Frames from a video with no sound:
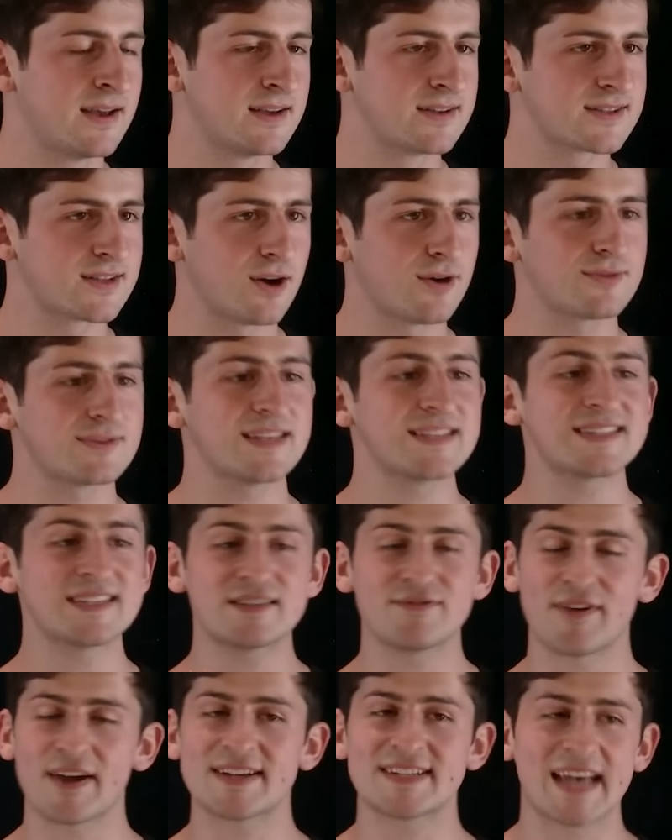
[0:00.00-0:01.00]
So this
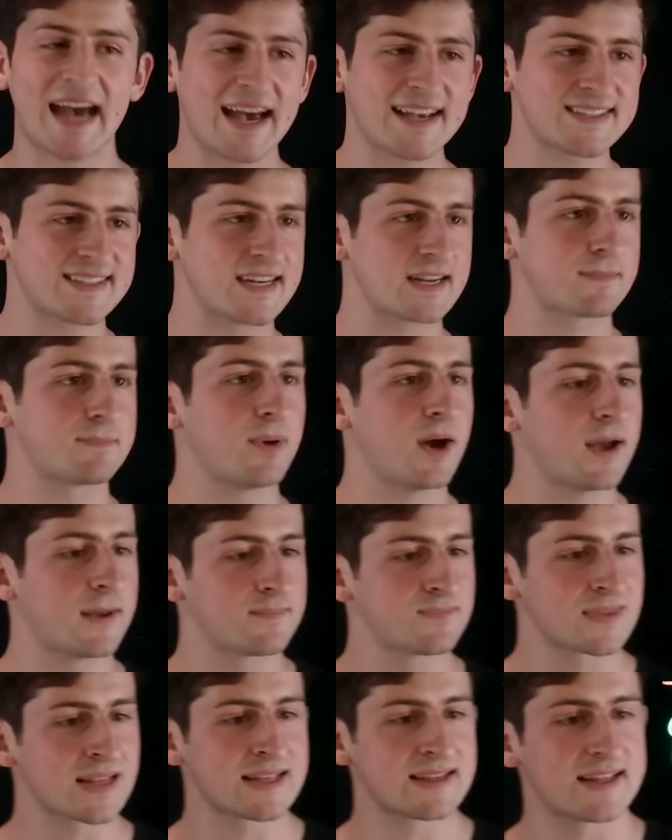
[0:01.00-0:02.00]
is fantastic,
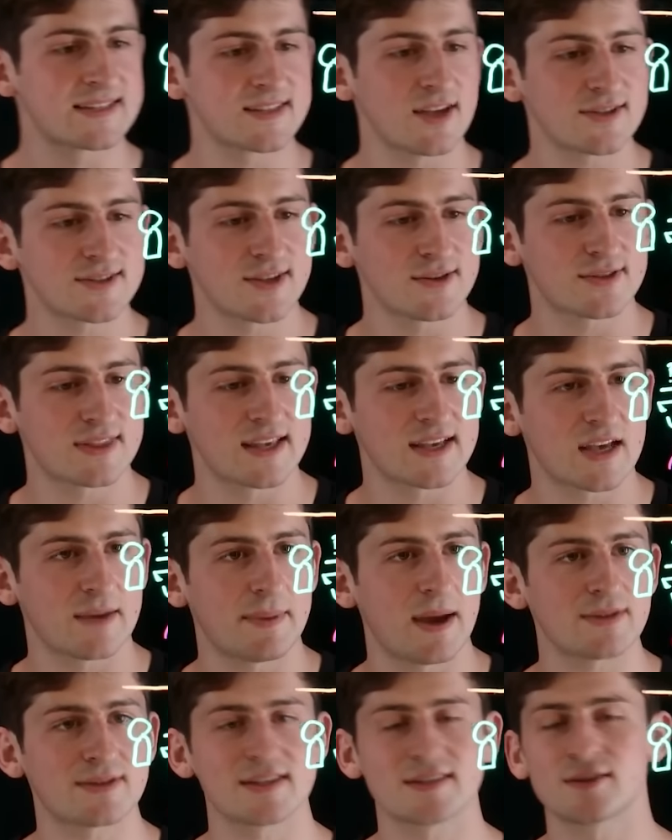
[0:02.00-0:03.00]
but let's also think
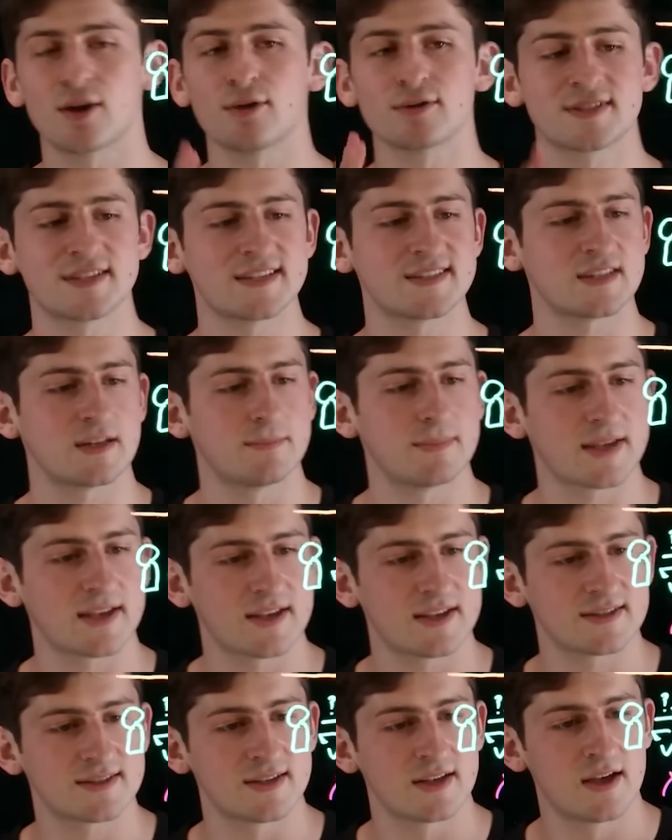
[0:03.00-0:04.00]
about this whole system,
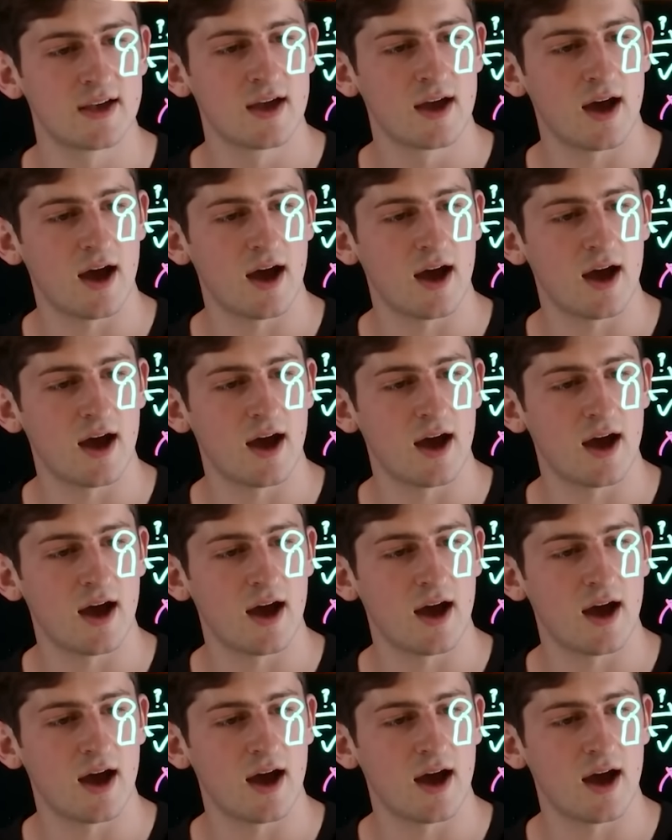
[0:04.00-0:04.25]
because